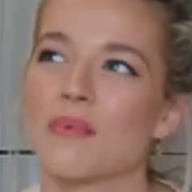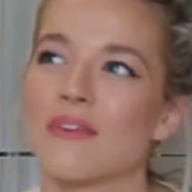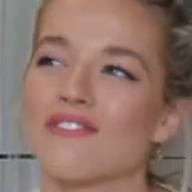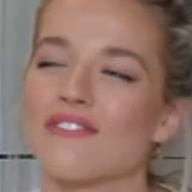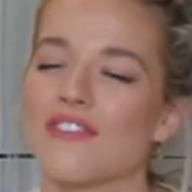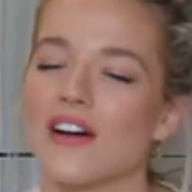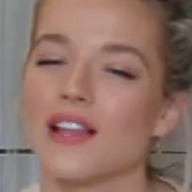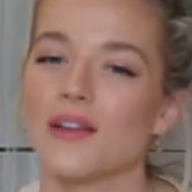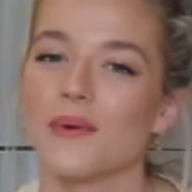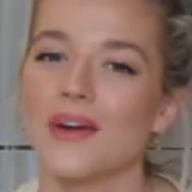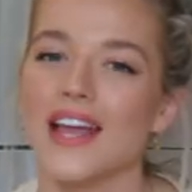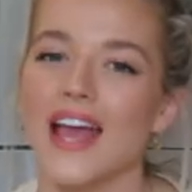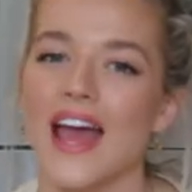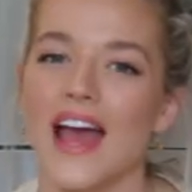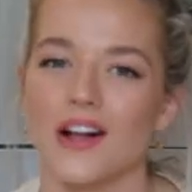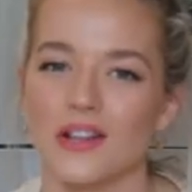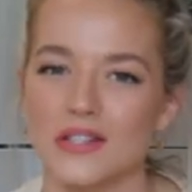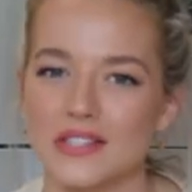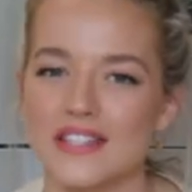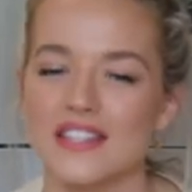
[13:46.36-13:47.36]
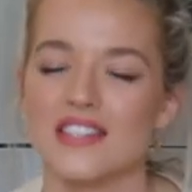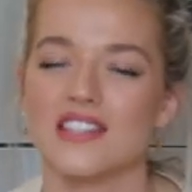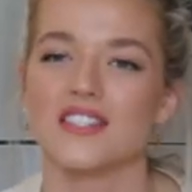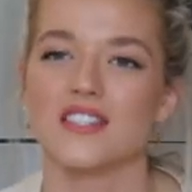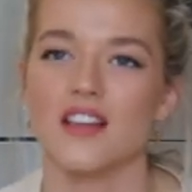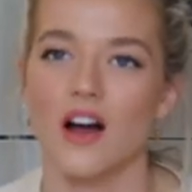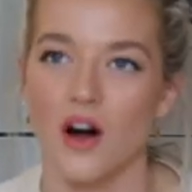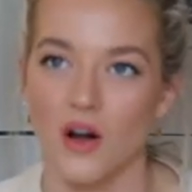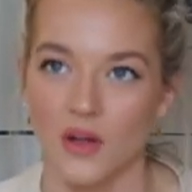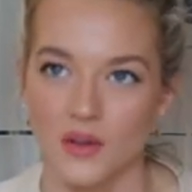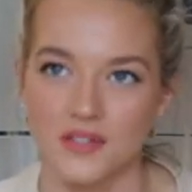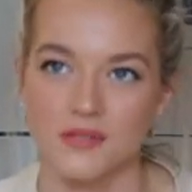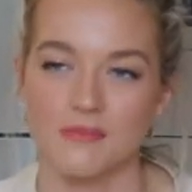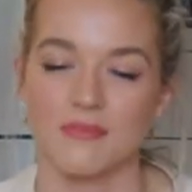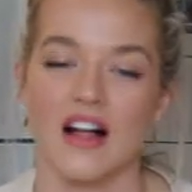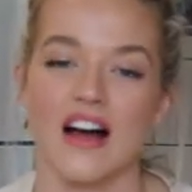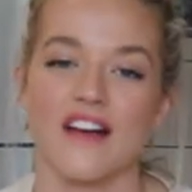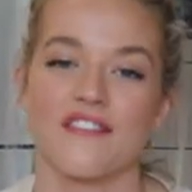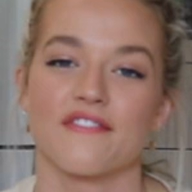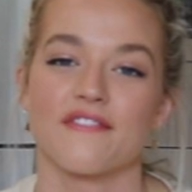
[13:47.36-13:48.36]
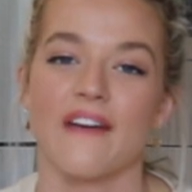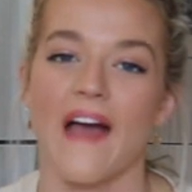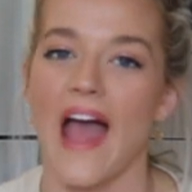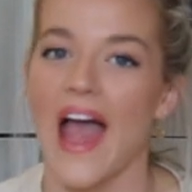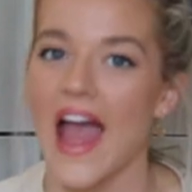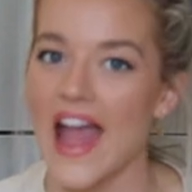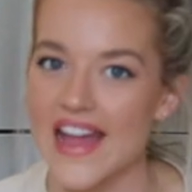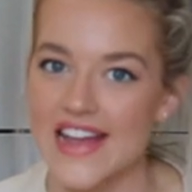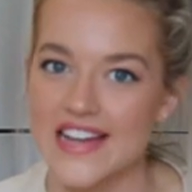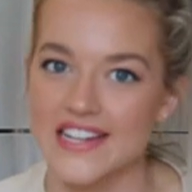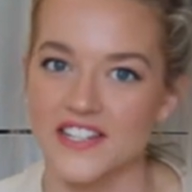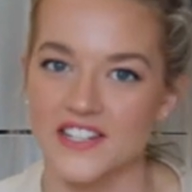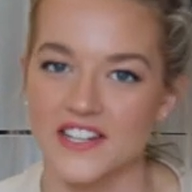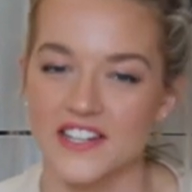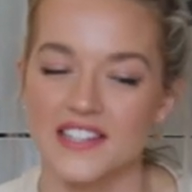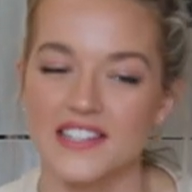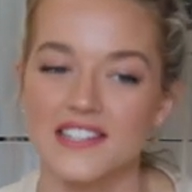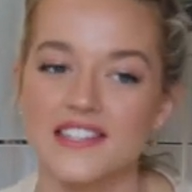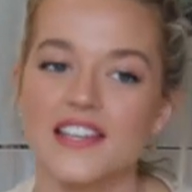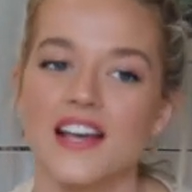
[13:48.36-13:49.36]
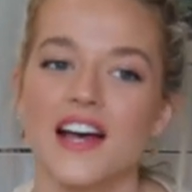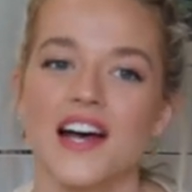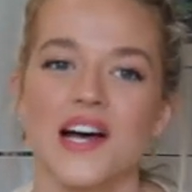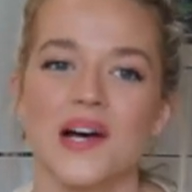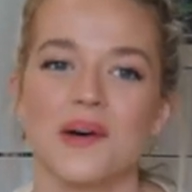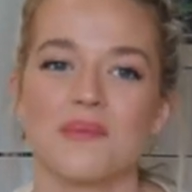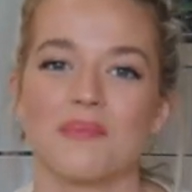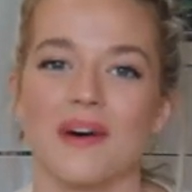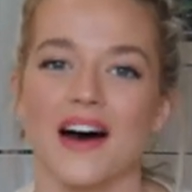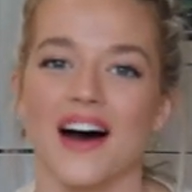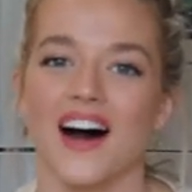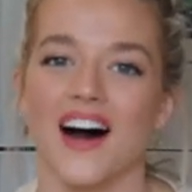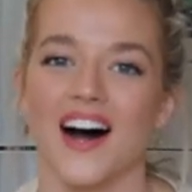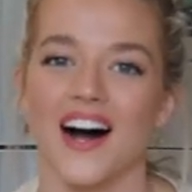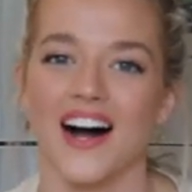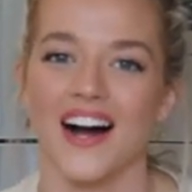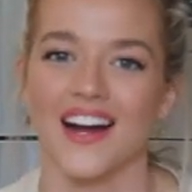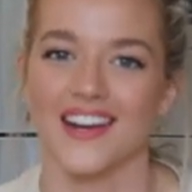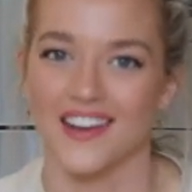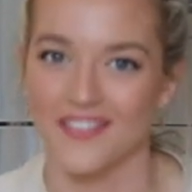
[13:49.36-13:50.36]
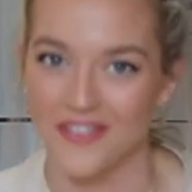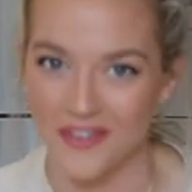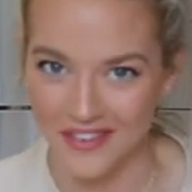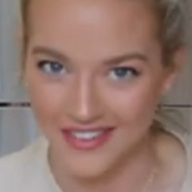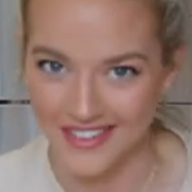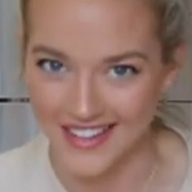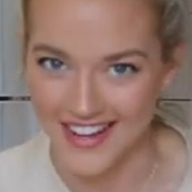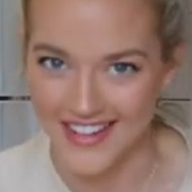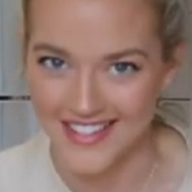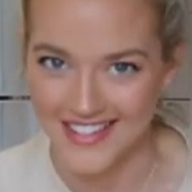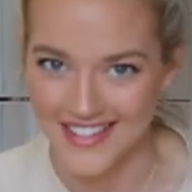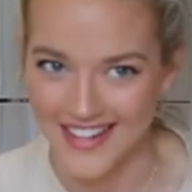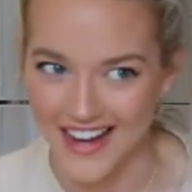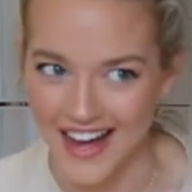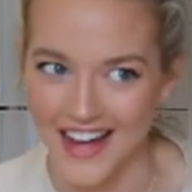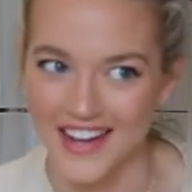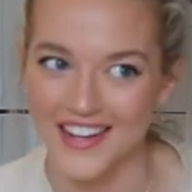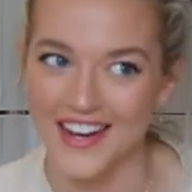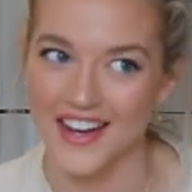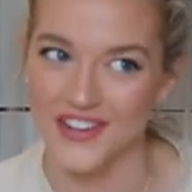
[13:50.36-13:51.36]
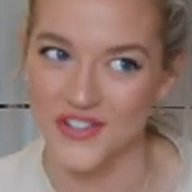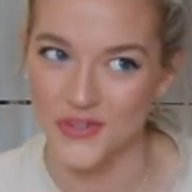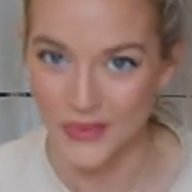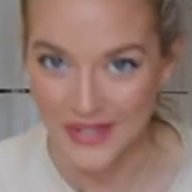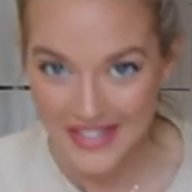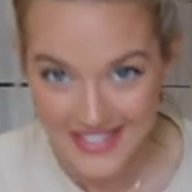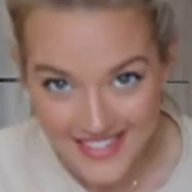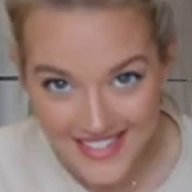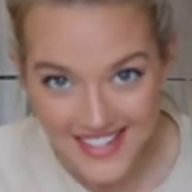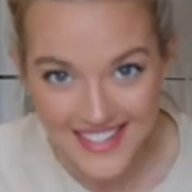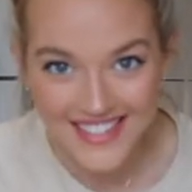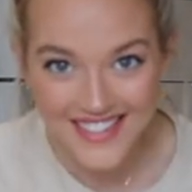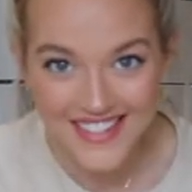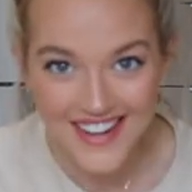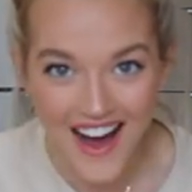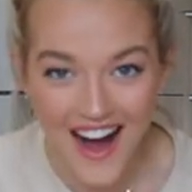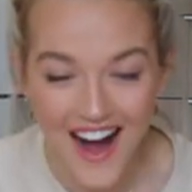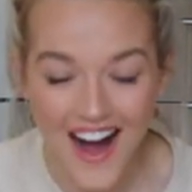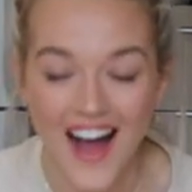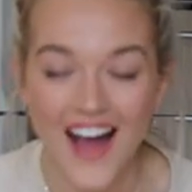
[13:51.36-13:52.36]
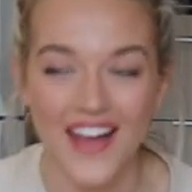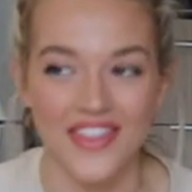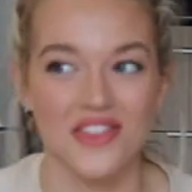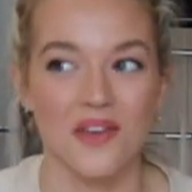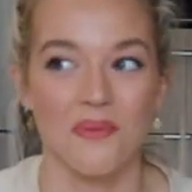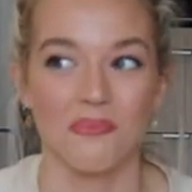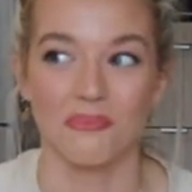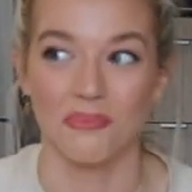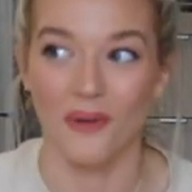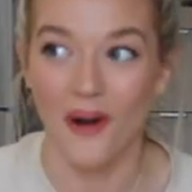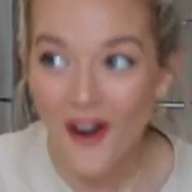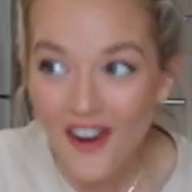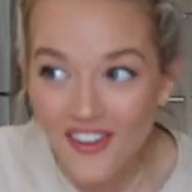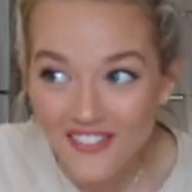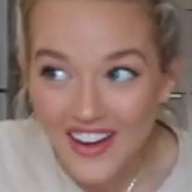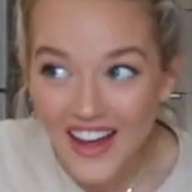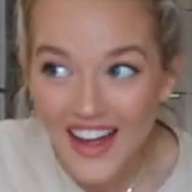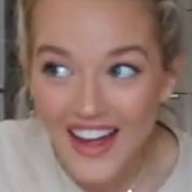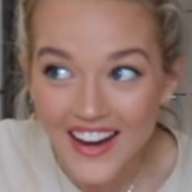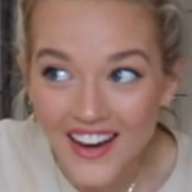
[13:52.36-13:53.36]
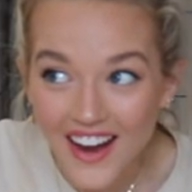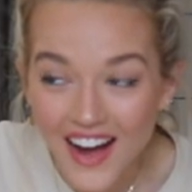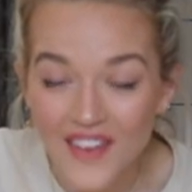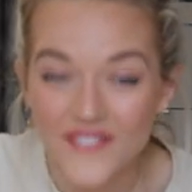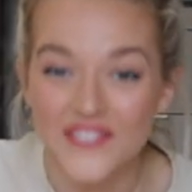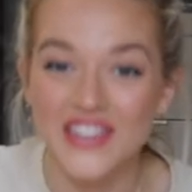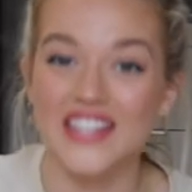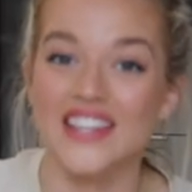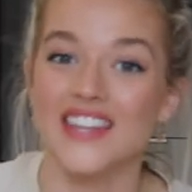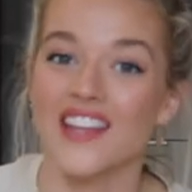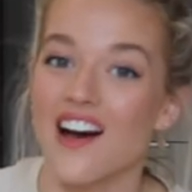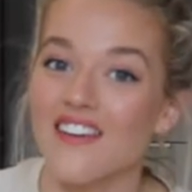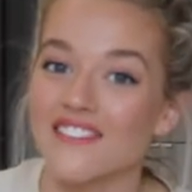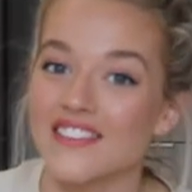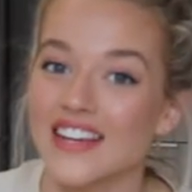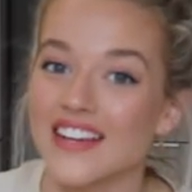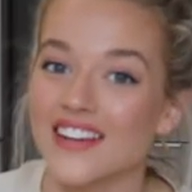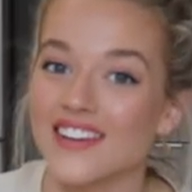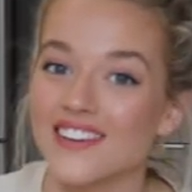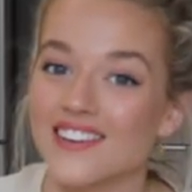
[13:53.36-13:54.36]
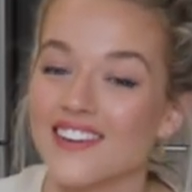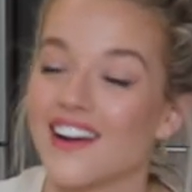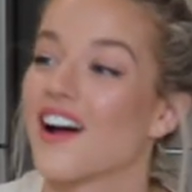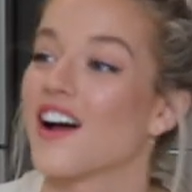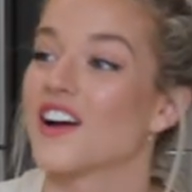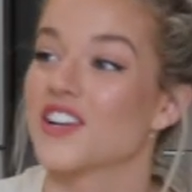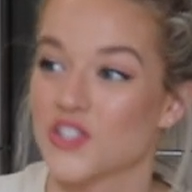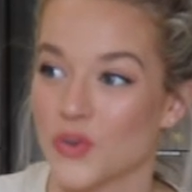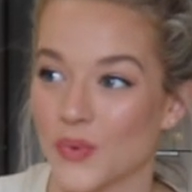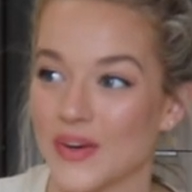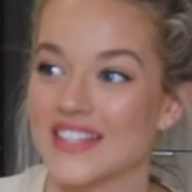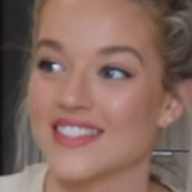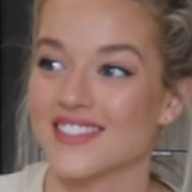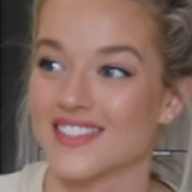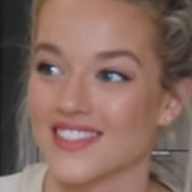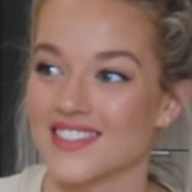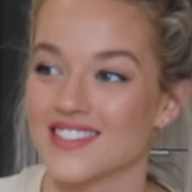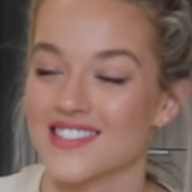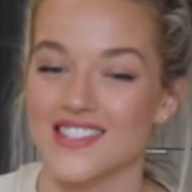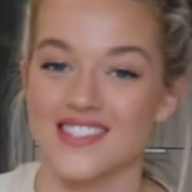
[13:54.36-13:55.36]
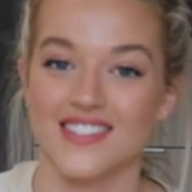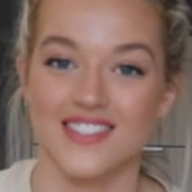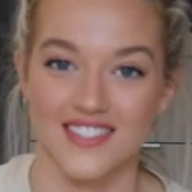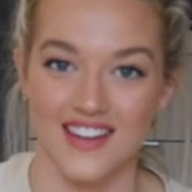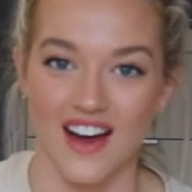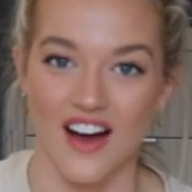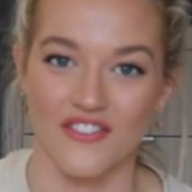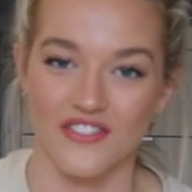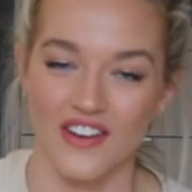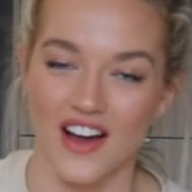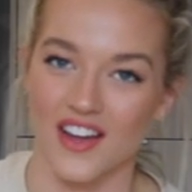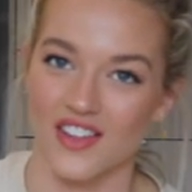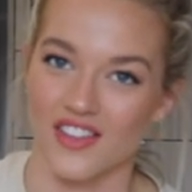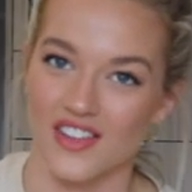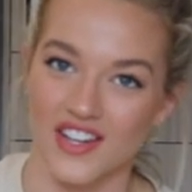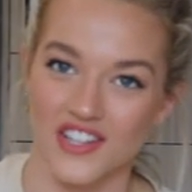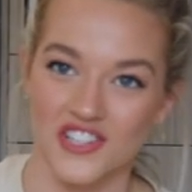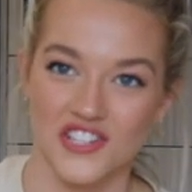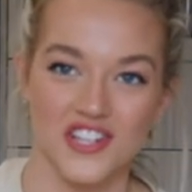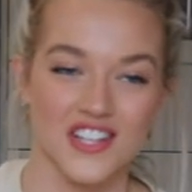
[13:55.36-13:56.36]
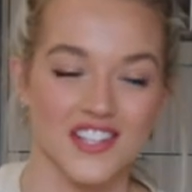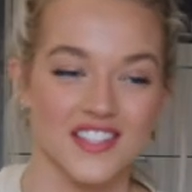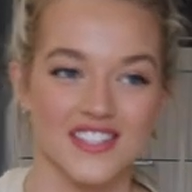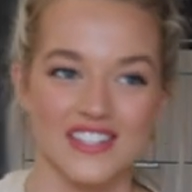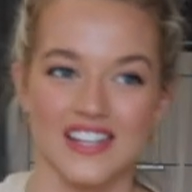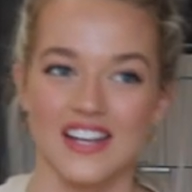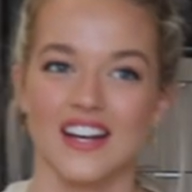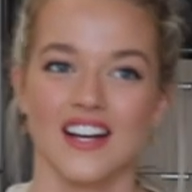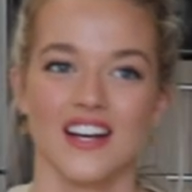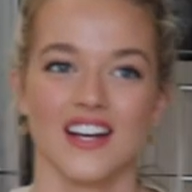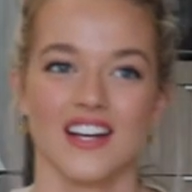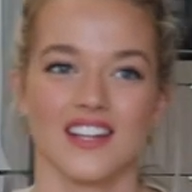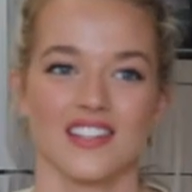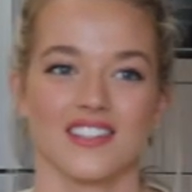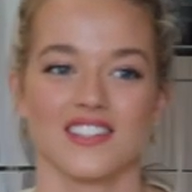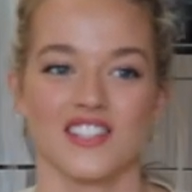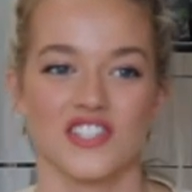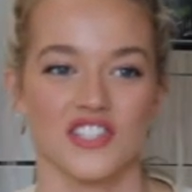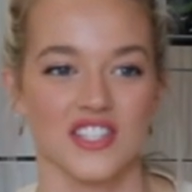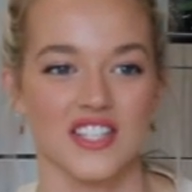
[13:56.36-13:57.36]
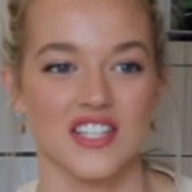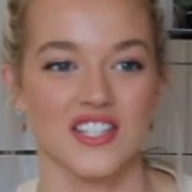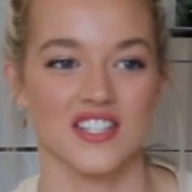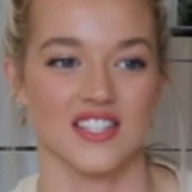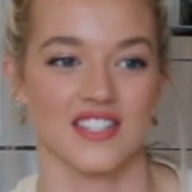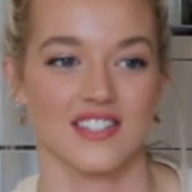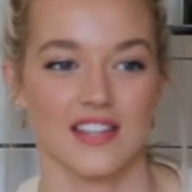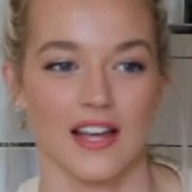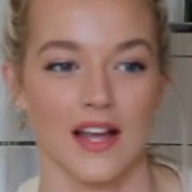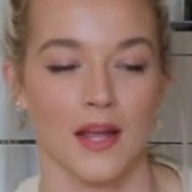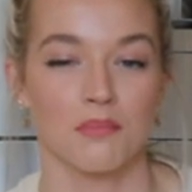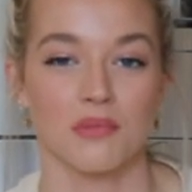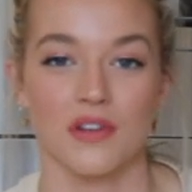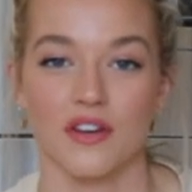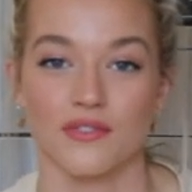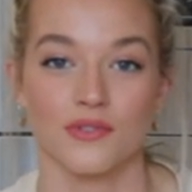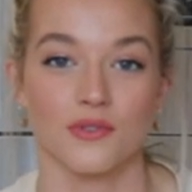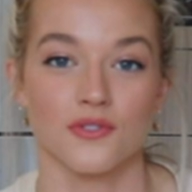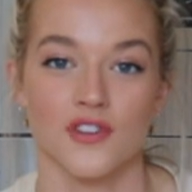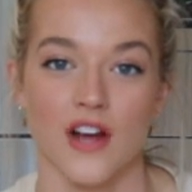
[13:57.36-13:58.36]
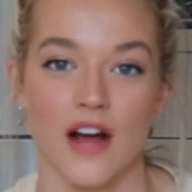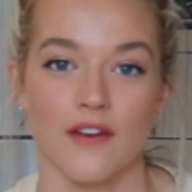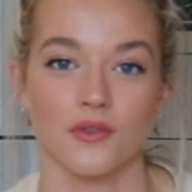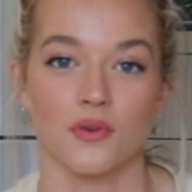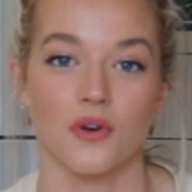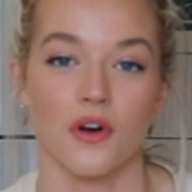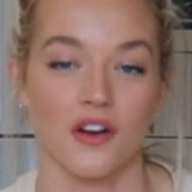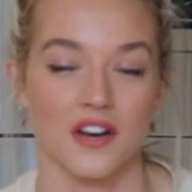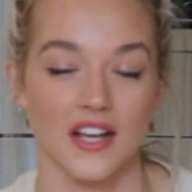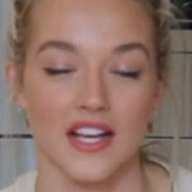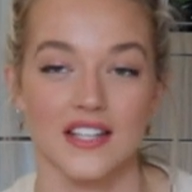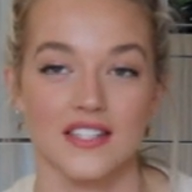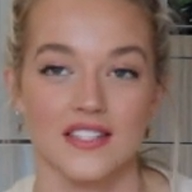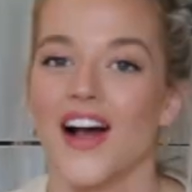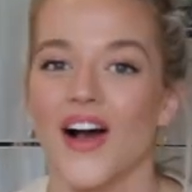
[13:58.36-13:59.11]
been following Elsa's Wholesome Life for ages, but I never realized she had a twin sister. At the moment, I've been loving her twin sister's stuff. I think she's literally just like a beautiful travel goddess.